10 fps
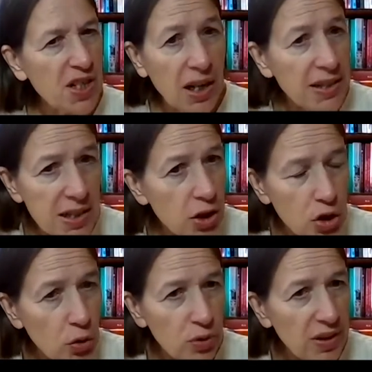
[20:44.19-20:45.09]
I didn't
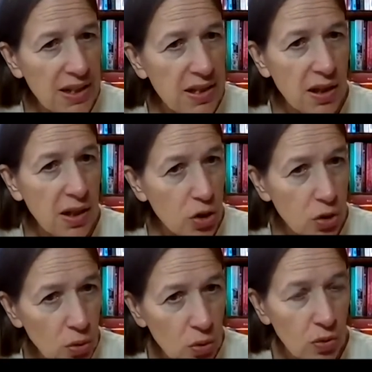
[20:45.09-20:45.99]
know that at
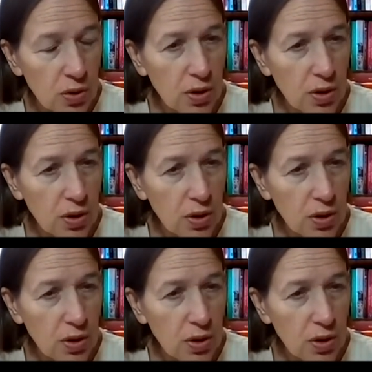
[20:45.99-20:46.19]
all.